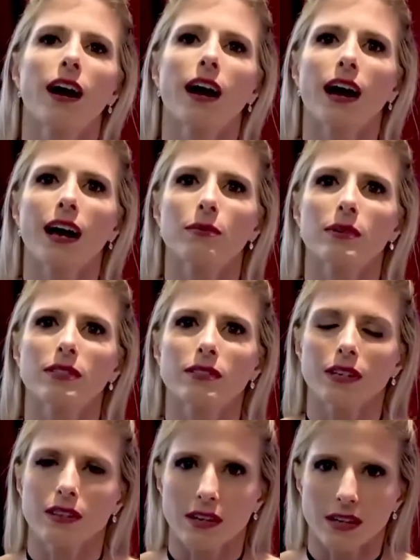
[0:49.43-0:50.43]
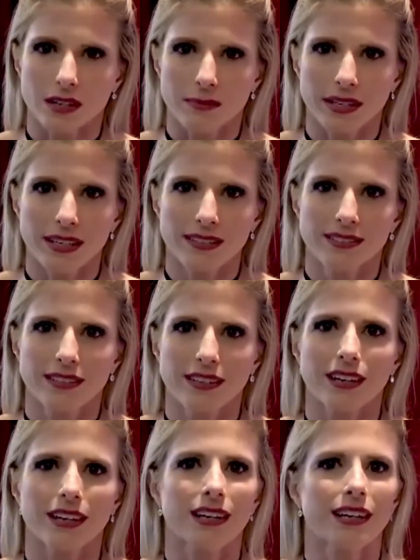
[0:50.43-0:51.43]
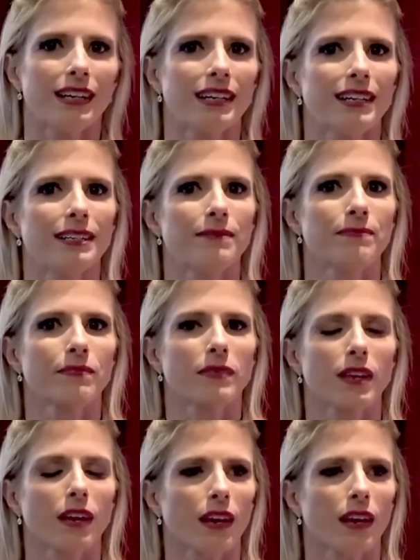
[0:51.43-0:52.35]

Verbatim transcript: I was in the army. Um,